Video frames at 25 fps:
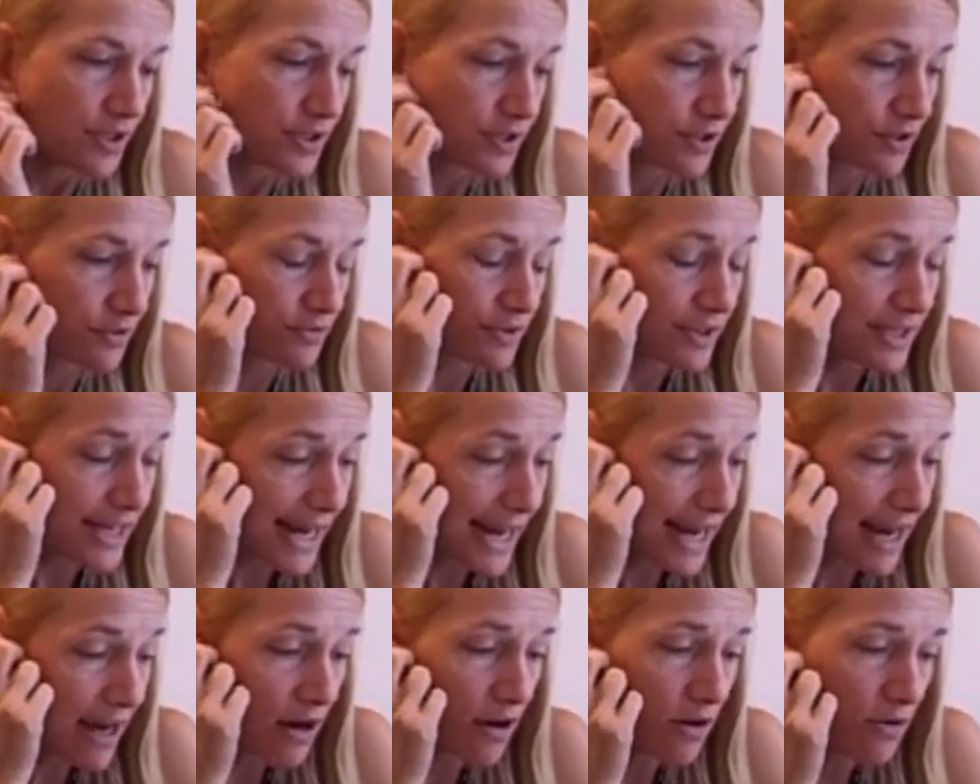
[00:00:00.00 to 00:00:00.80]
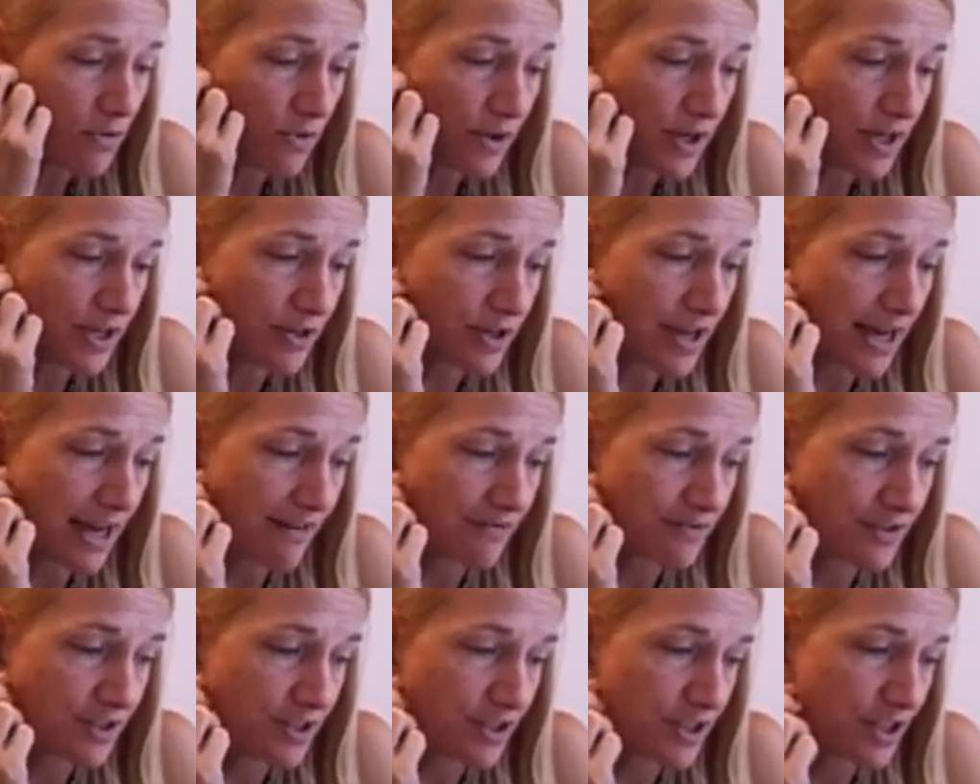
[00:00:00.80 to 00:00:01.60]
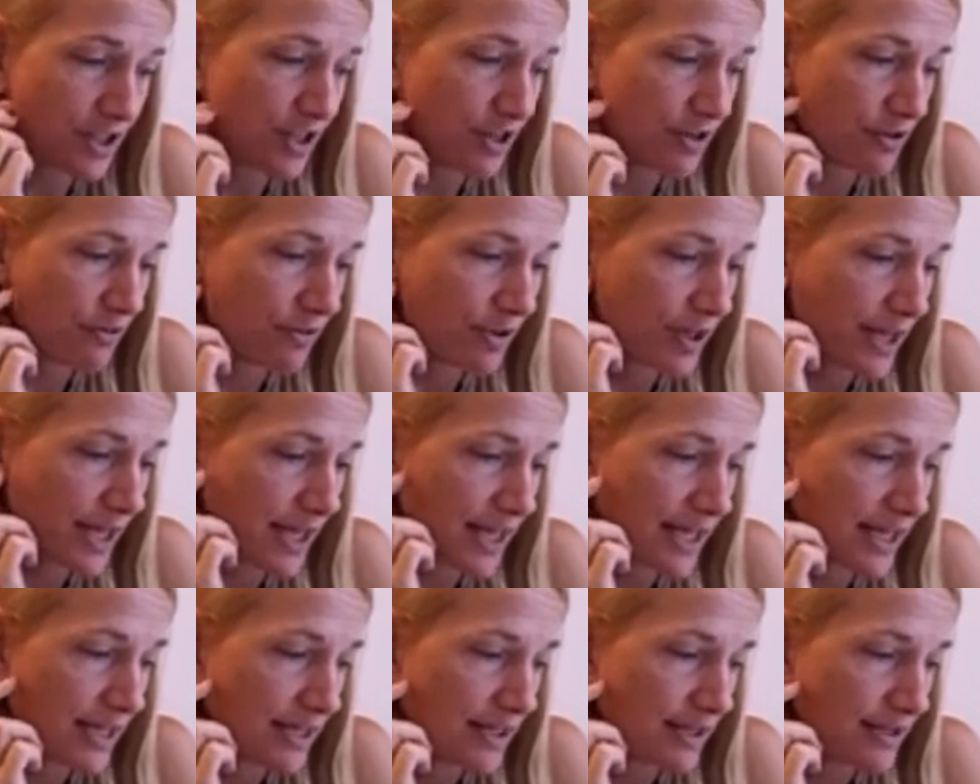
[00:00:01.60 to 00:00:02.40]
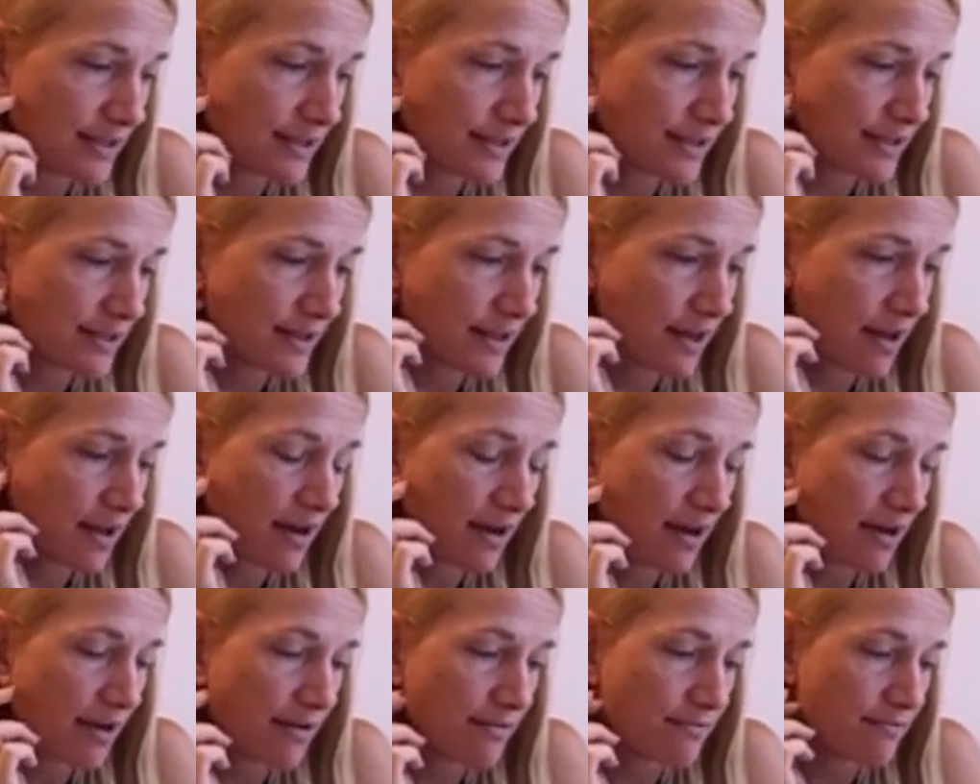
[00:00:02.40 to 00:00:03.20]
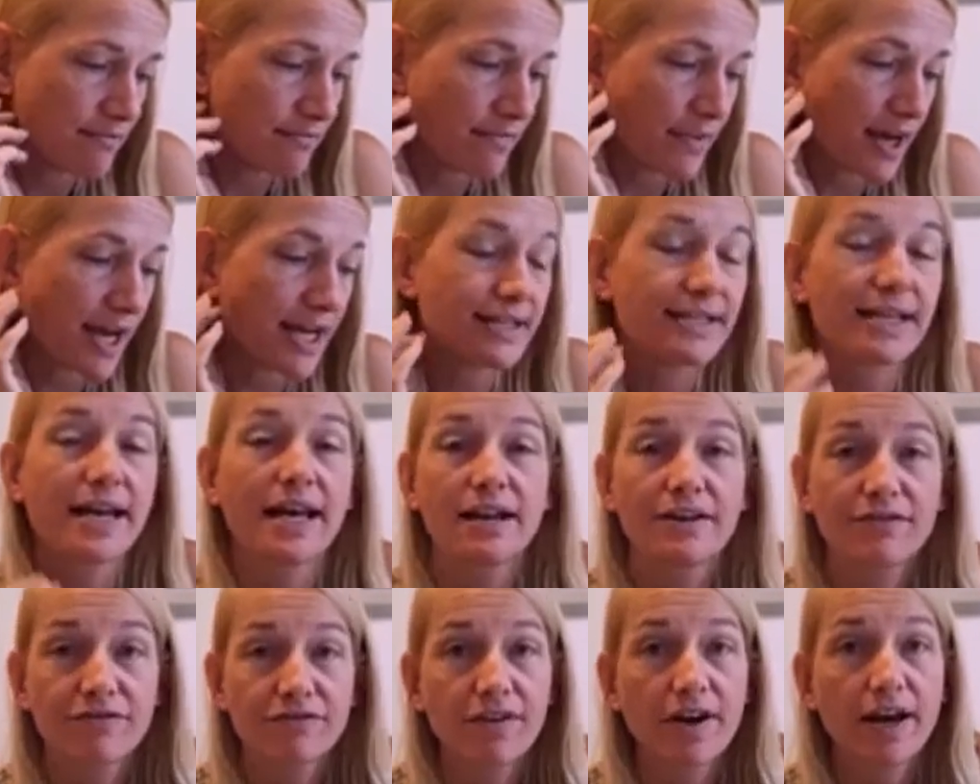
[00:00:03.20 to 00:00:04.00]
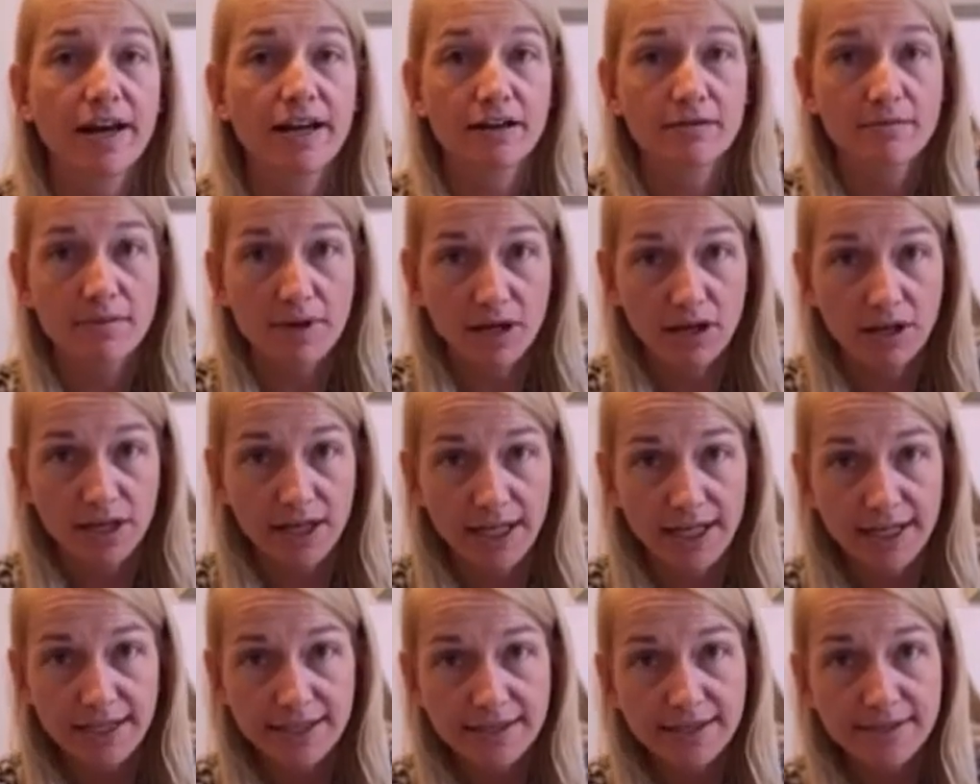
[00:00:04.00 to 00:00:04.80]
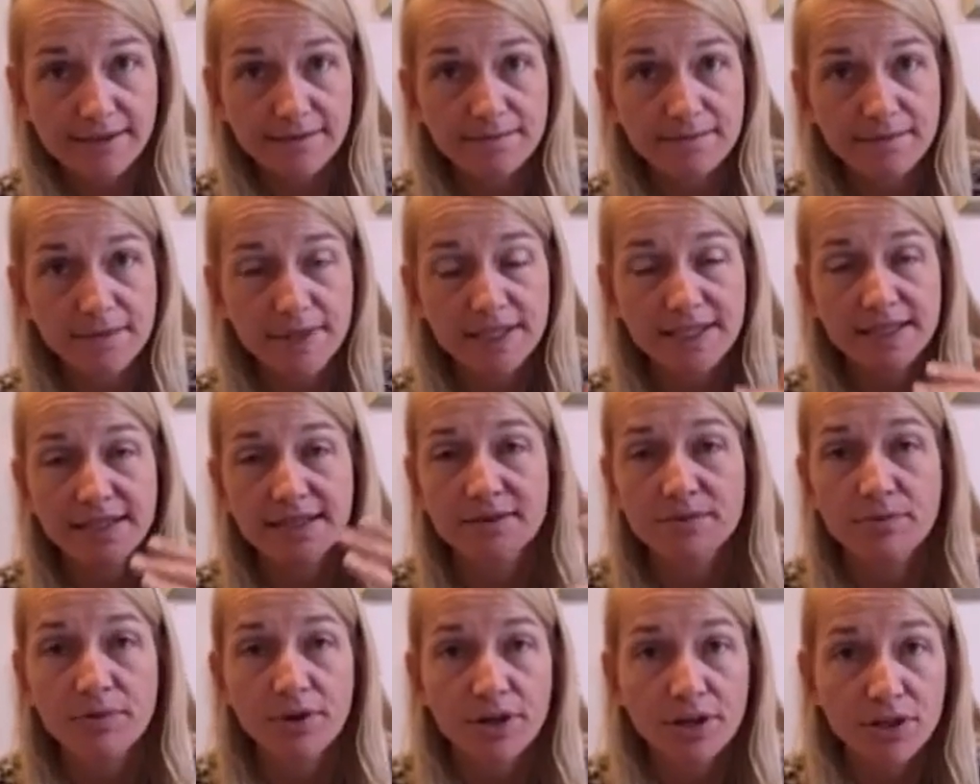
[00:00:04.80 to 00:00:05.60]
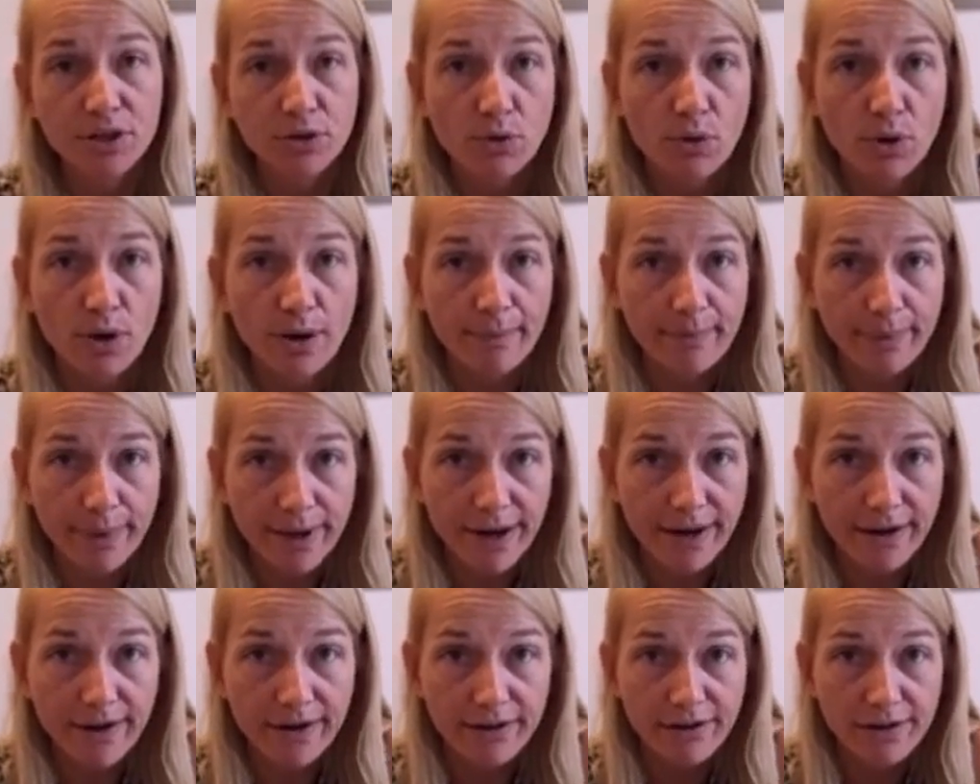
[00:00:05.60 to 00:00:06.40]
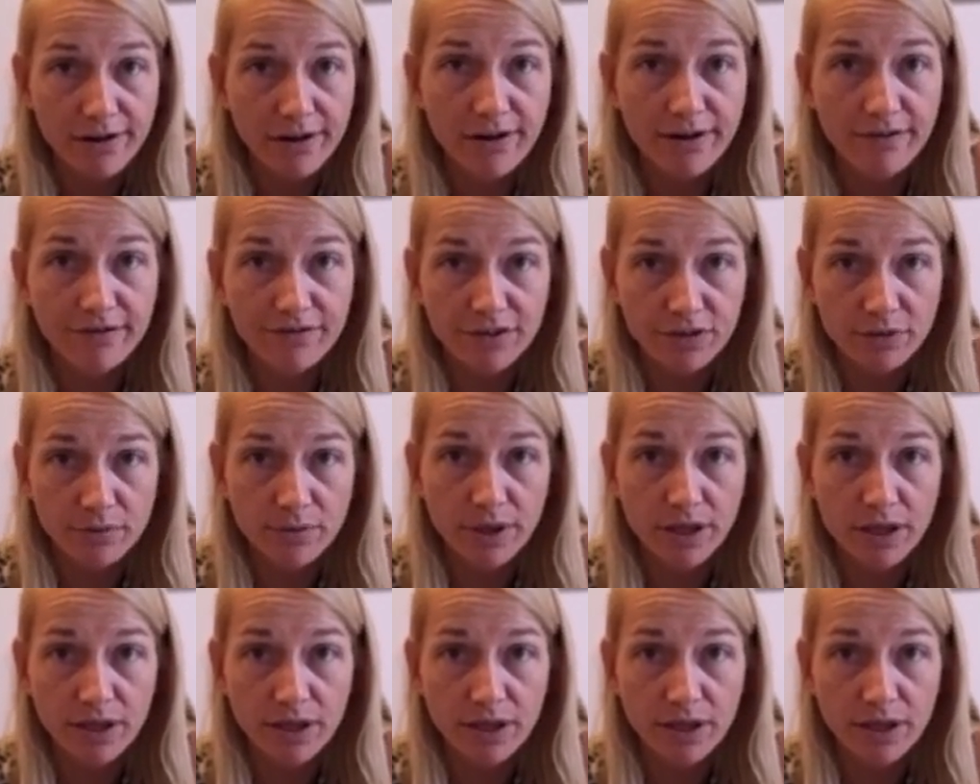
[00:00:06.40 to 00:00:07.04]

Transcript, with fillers: So now what you have to do is um, identify your monkeys. This is where your part of the